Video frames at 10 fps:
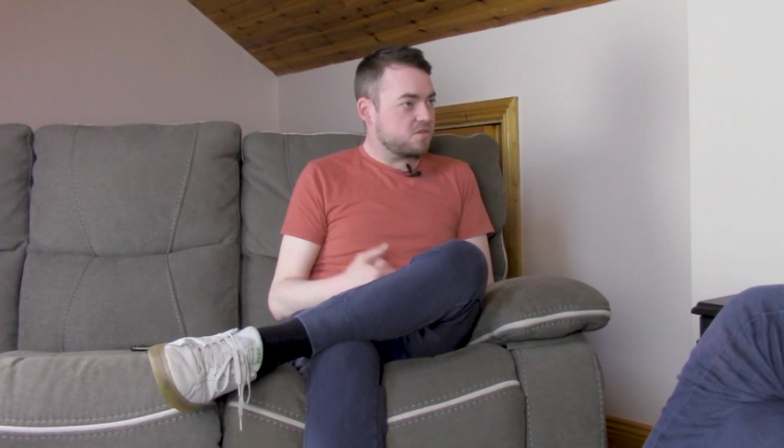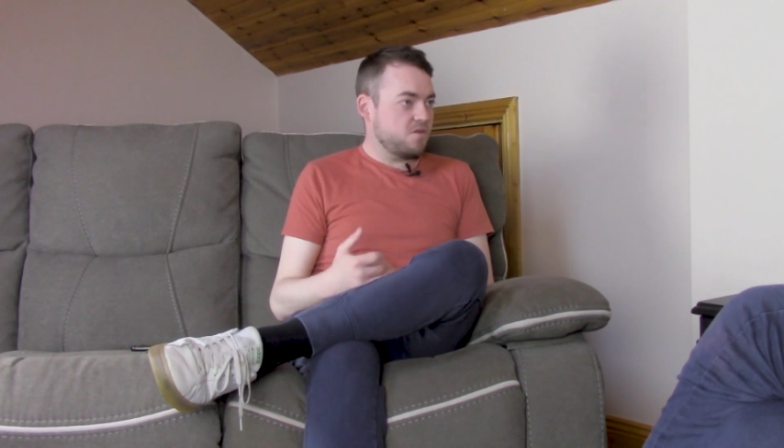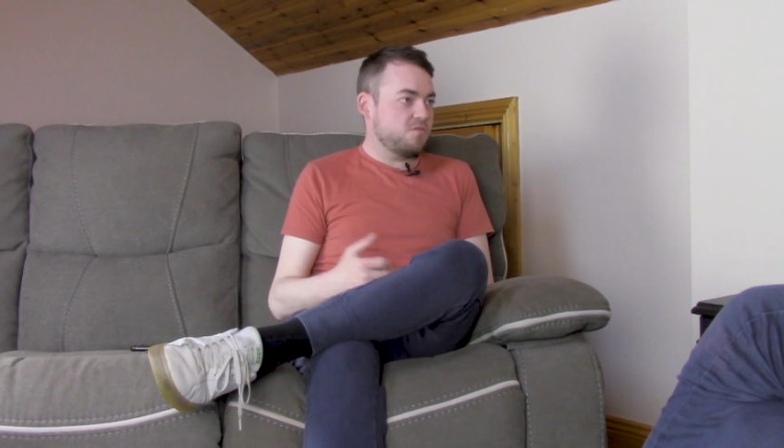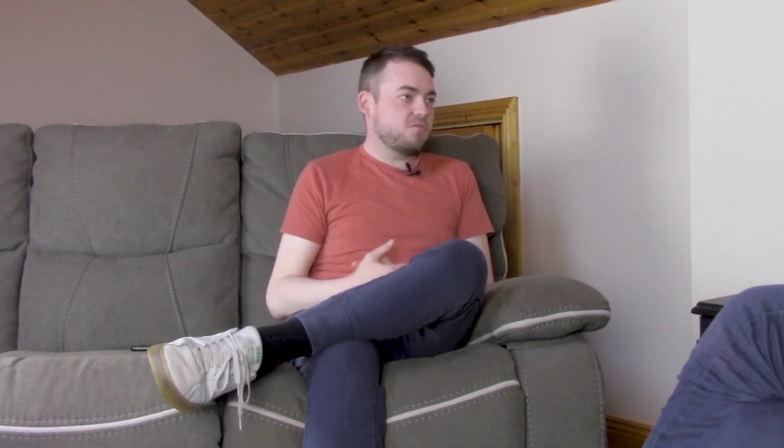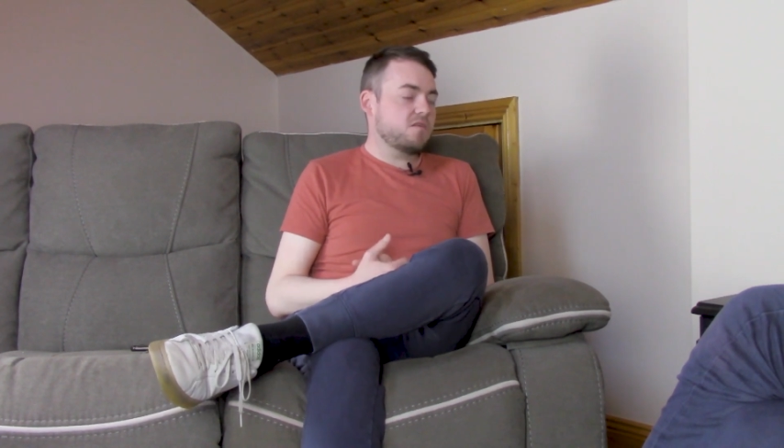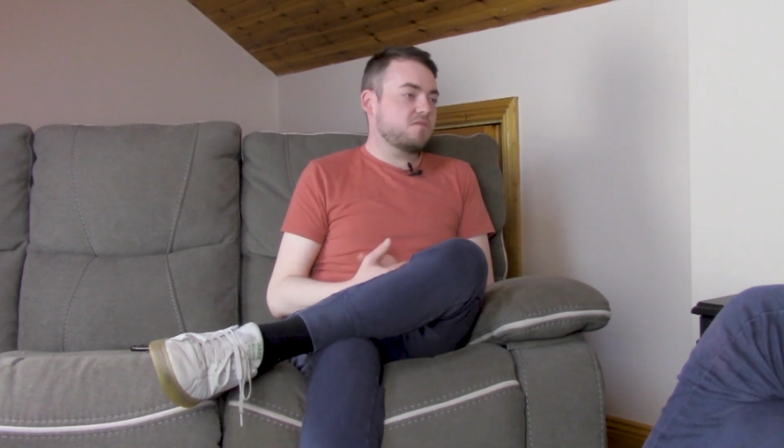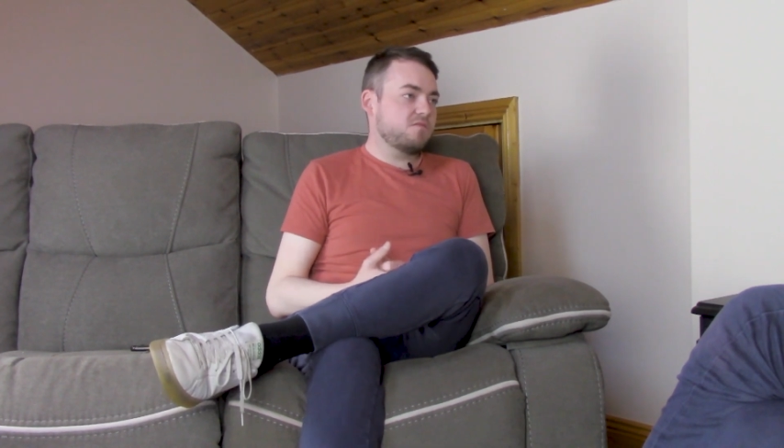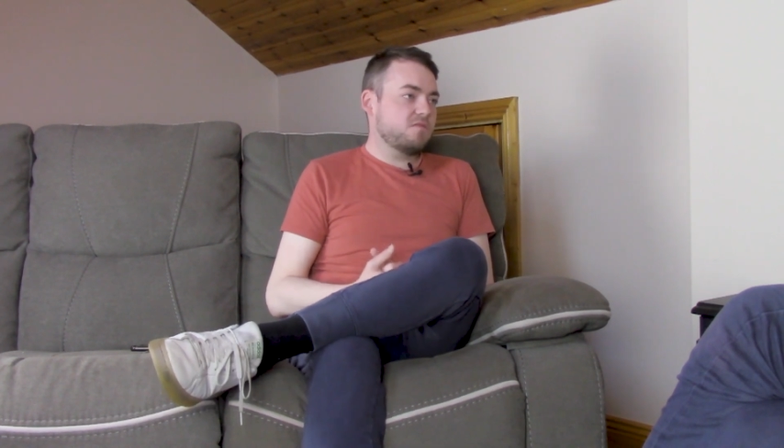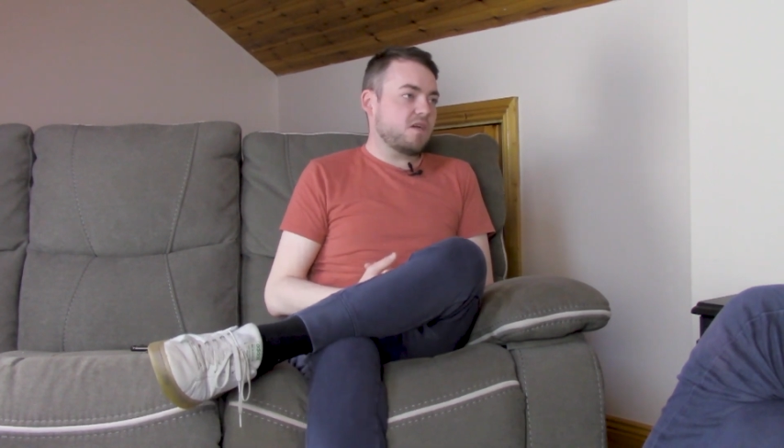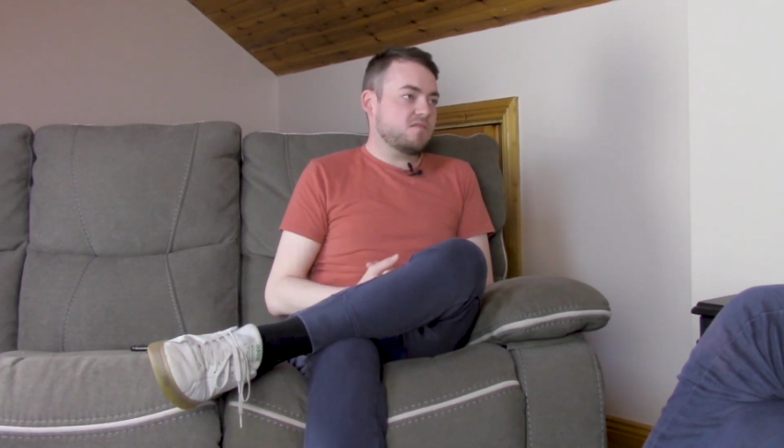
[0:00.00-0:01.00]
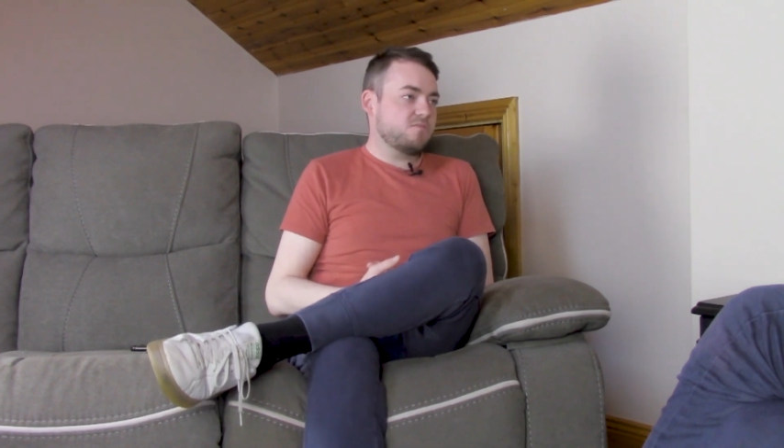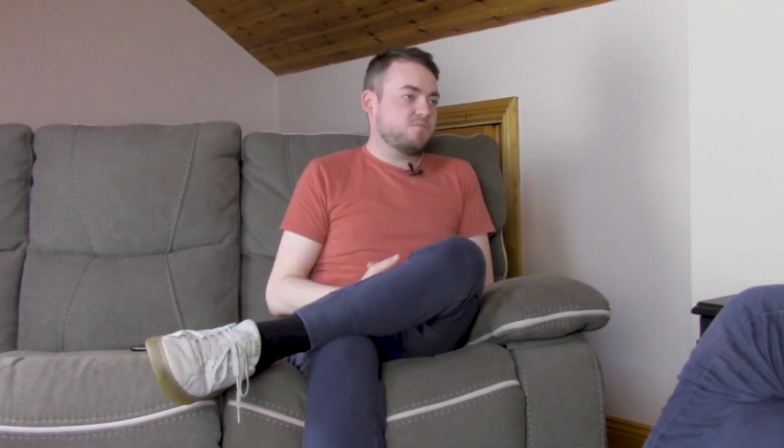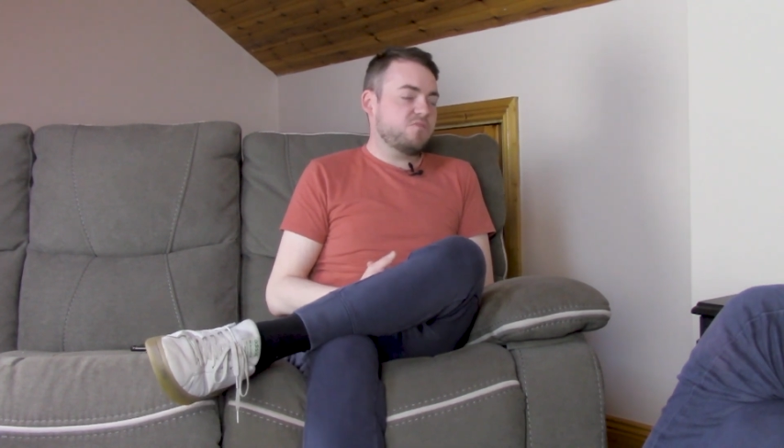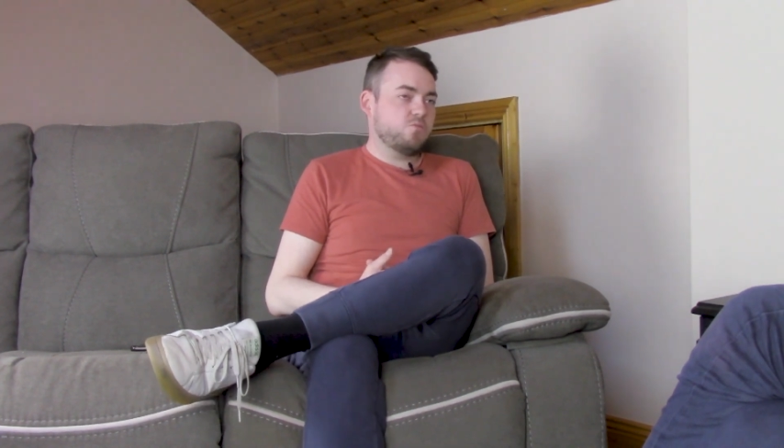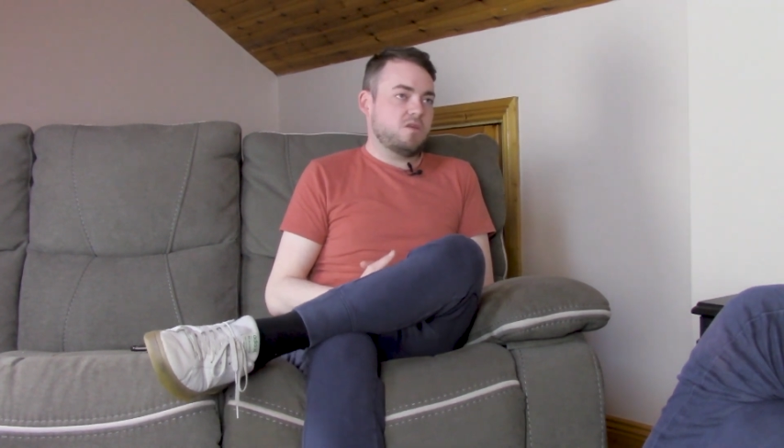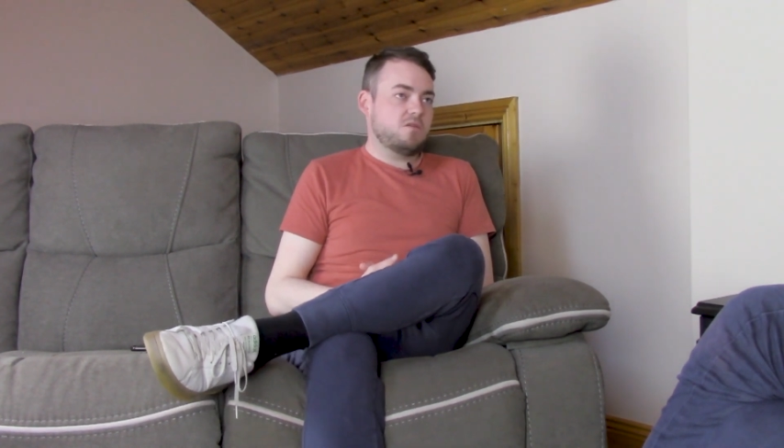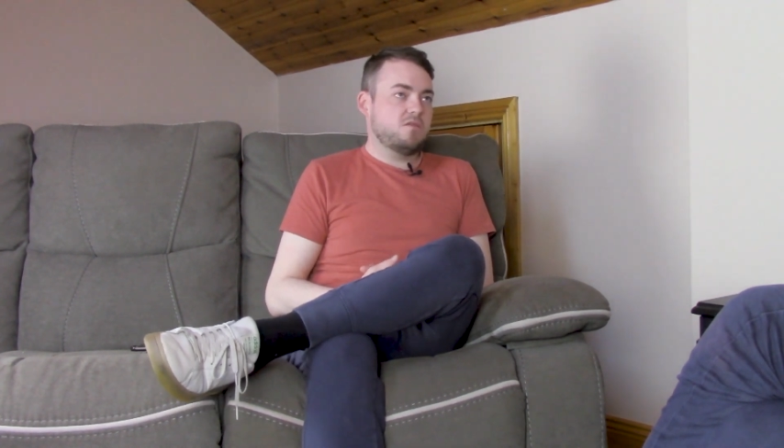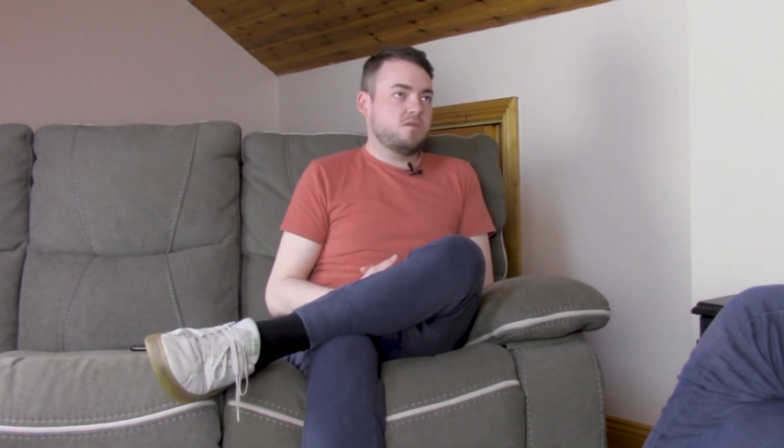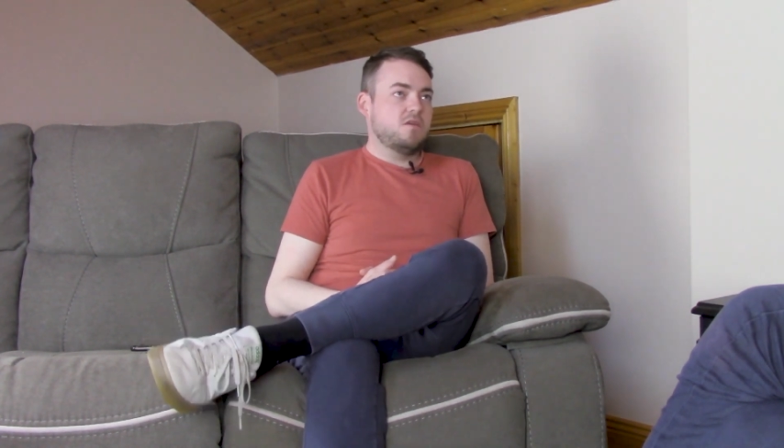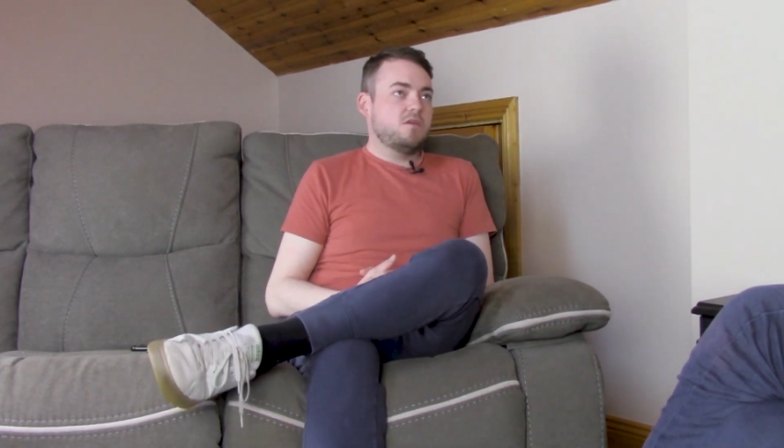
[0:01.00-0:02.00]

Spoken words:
They're like that's between.